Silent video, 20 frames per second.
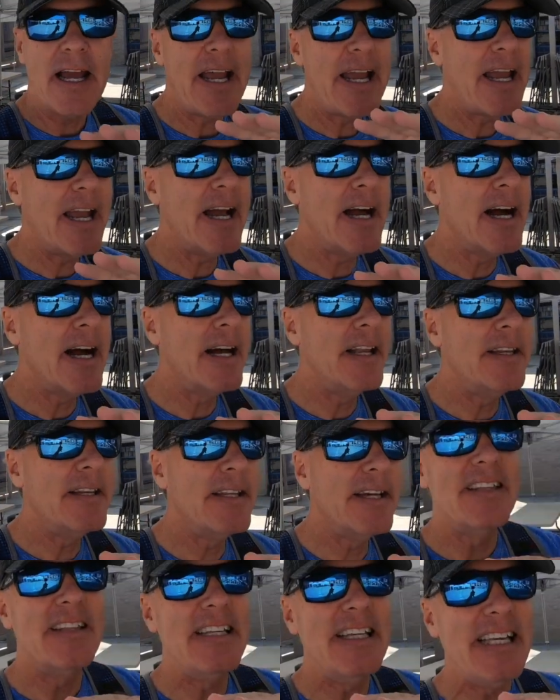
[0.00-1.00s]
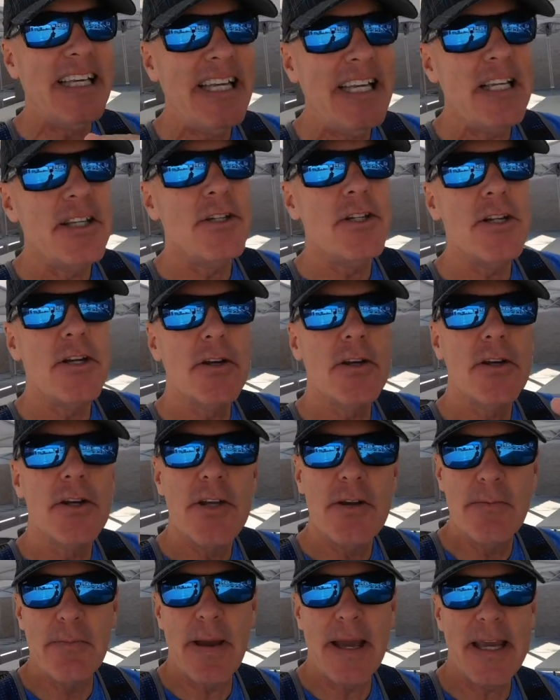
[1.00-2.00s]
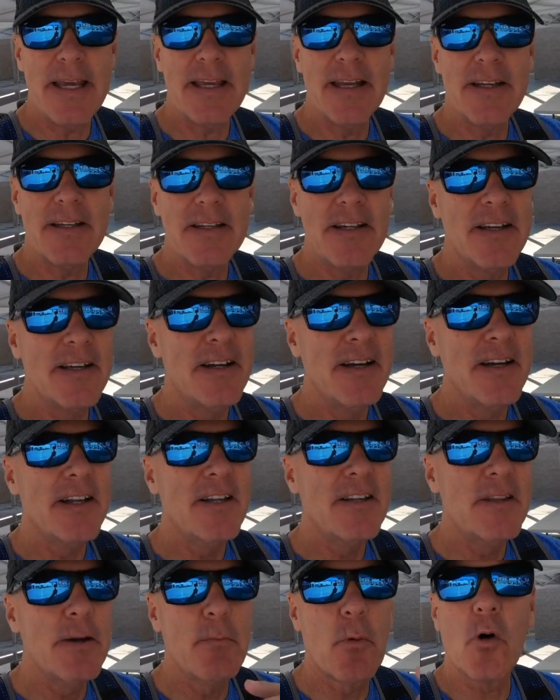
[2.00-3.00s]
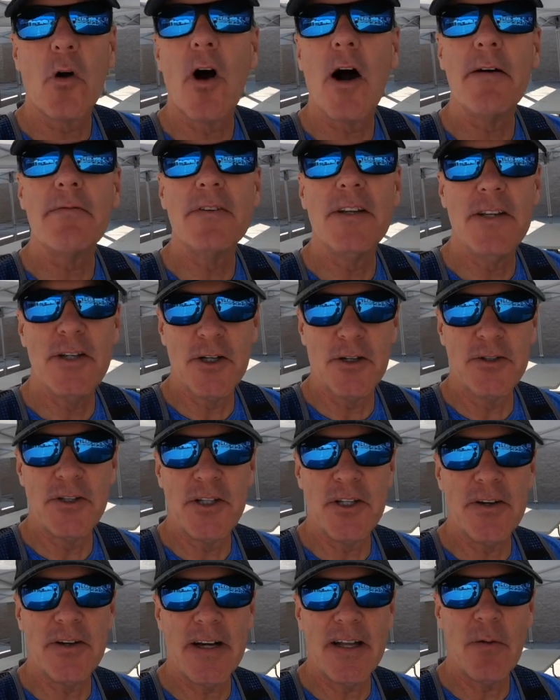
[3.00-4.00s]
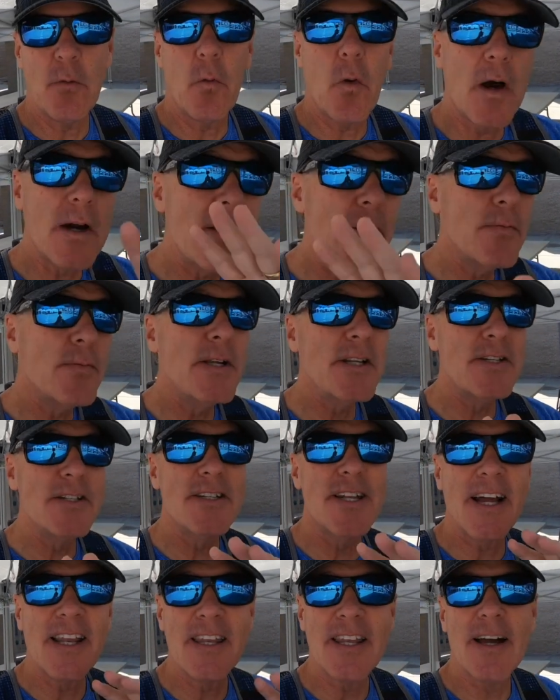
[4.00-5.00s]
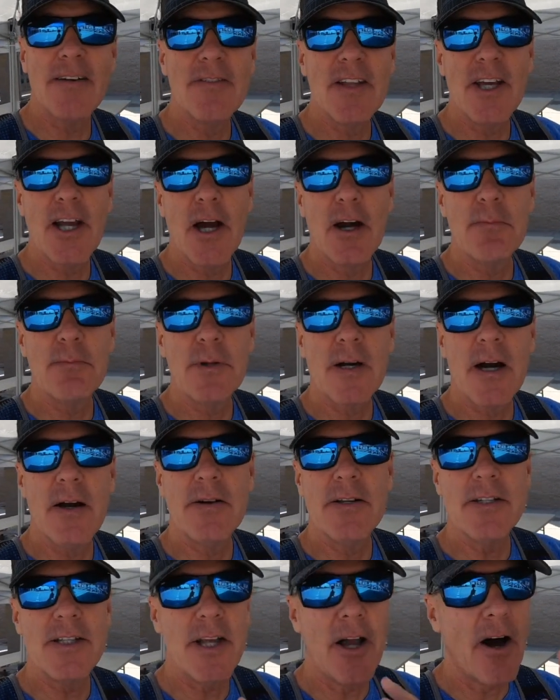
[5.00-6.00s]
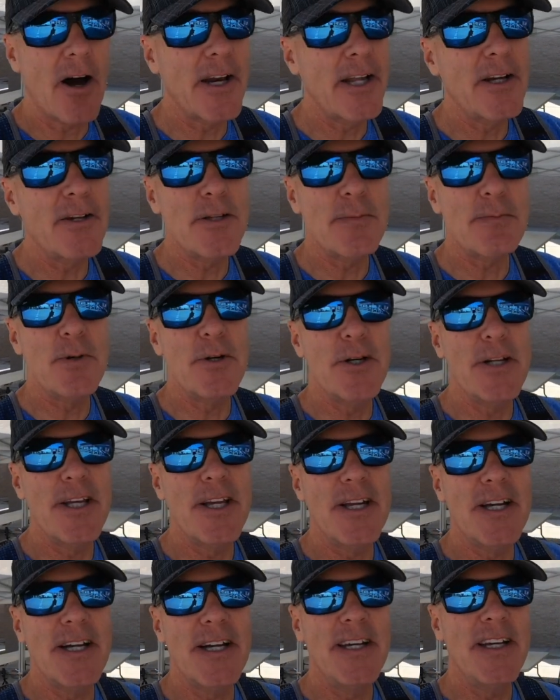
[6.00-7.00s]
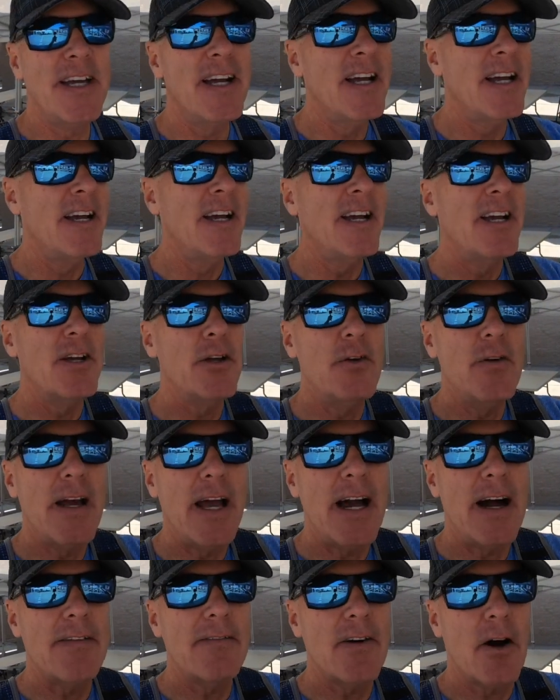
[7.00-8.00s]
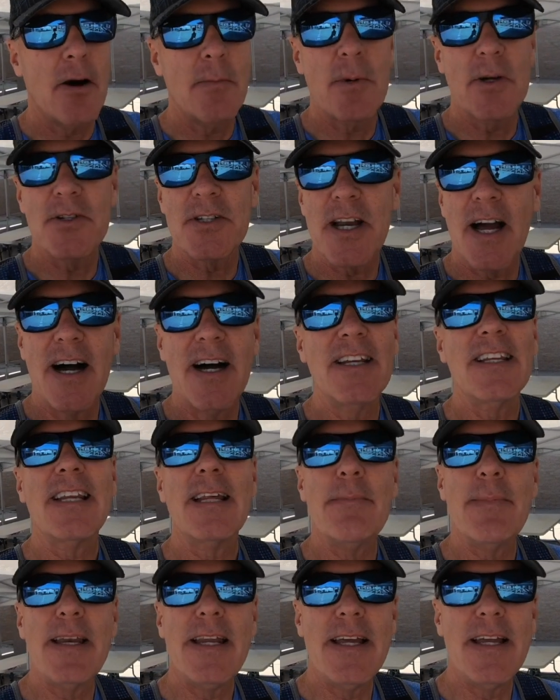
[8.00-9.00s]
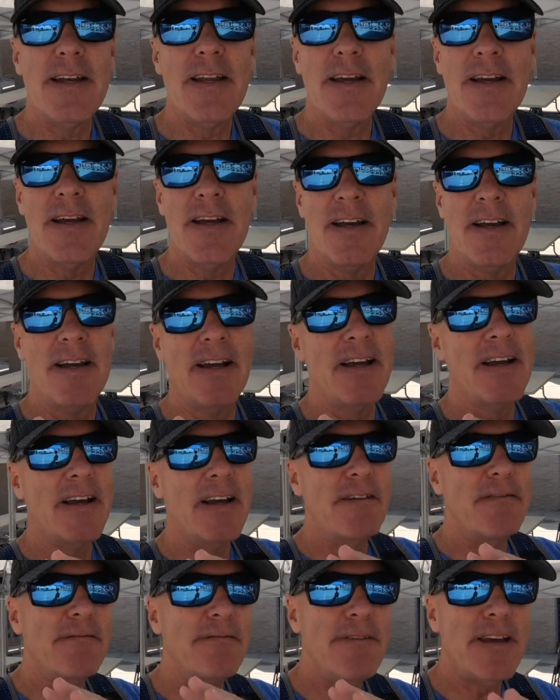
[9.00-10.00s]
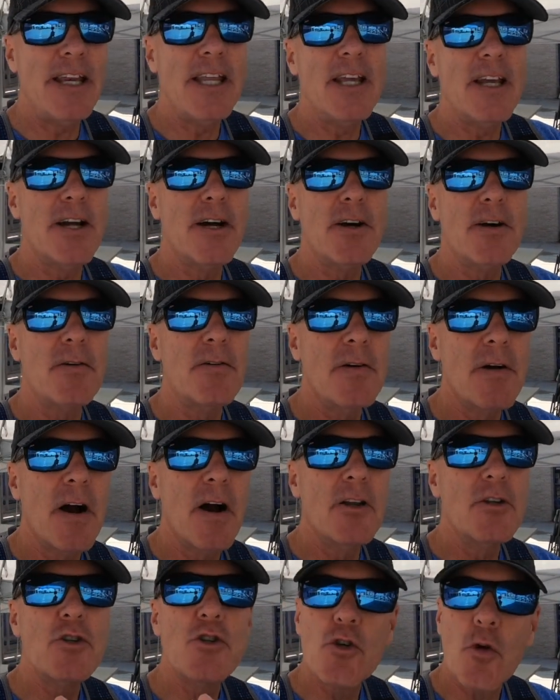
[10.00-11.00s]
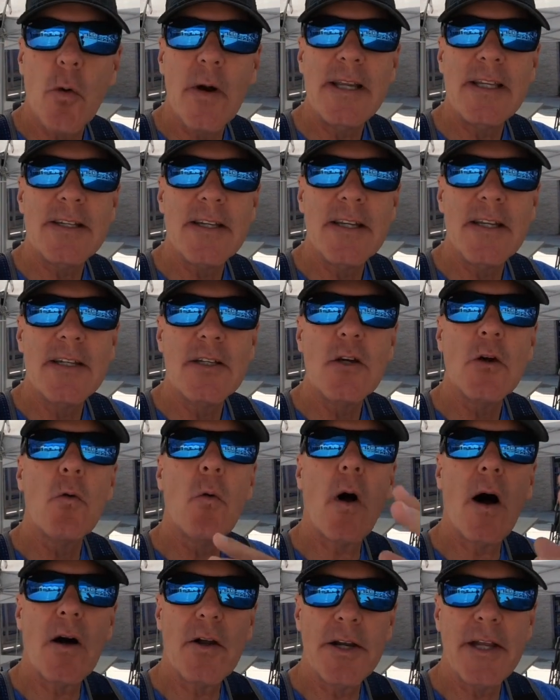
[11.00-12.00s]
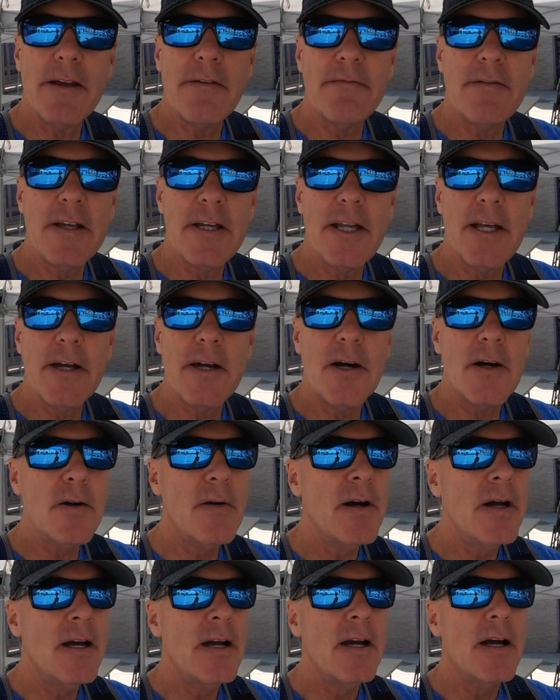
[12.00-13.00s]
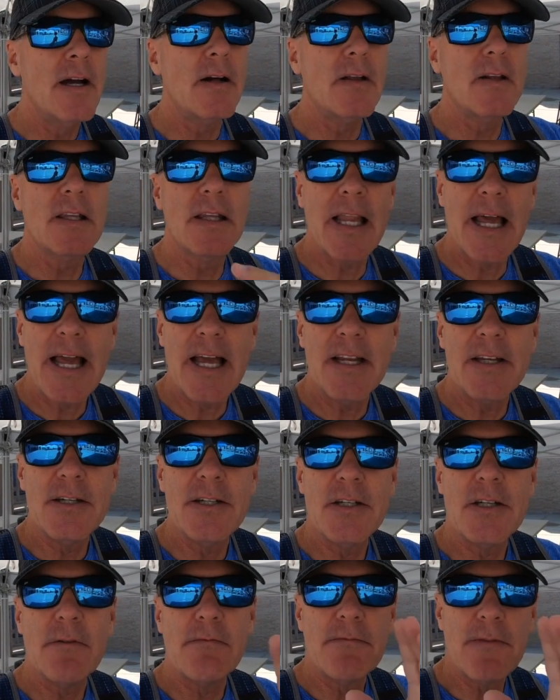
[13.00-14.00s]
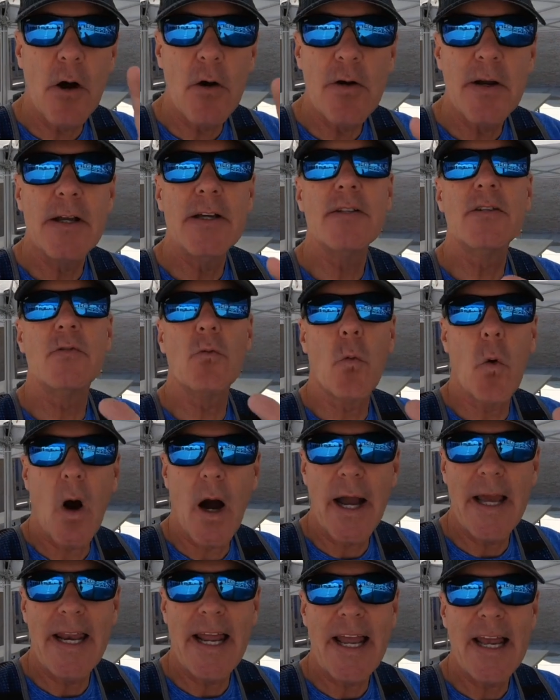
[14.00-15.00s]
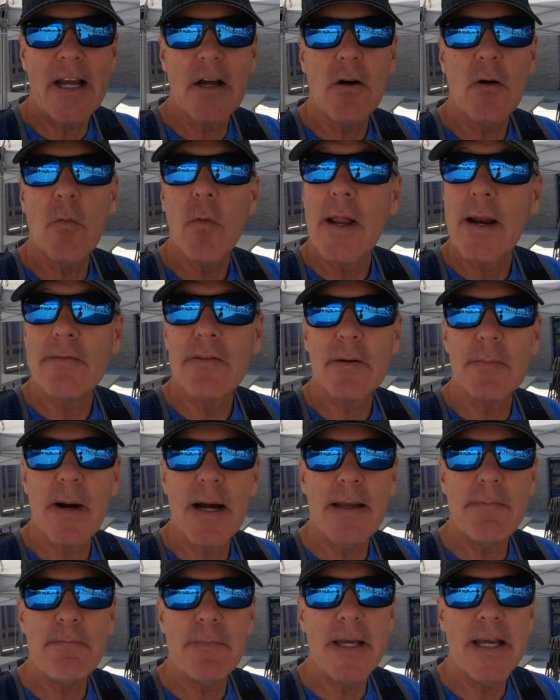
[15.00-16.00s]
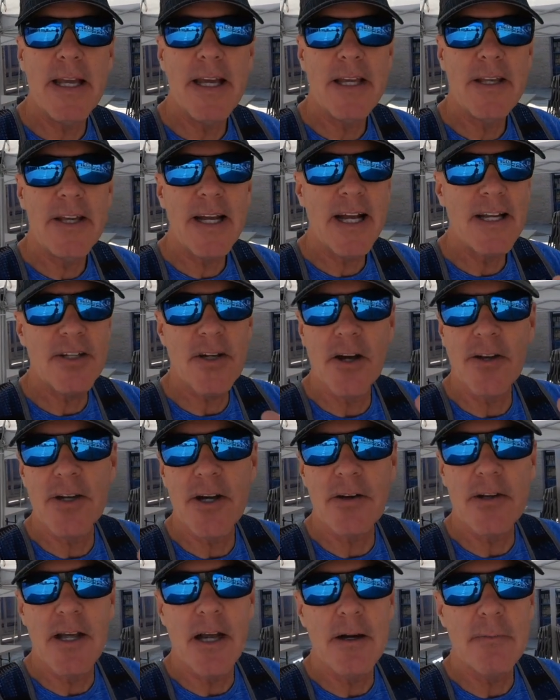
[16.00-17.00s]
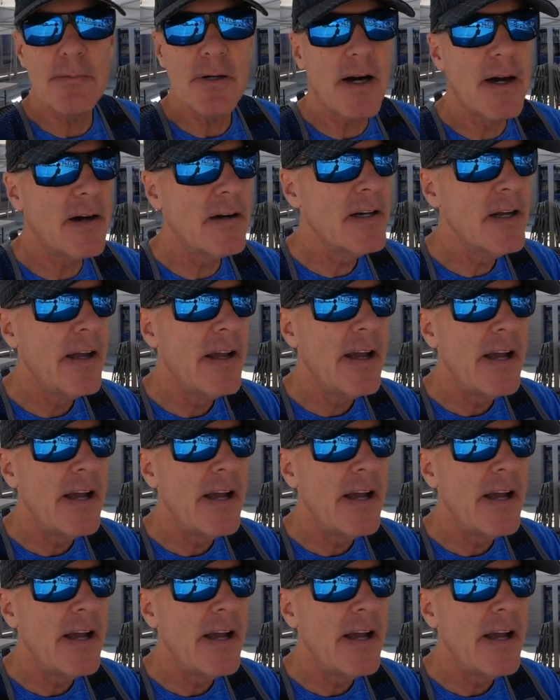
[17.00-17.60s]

And the easier you make it, the more often you'll do it. One of the reasons I love the GoPro is the audio is pretty good. You have almost unlimited video choices, quality of video, lens, focused, wide angle, whatever it might be. You guys all know GoPro.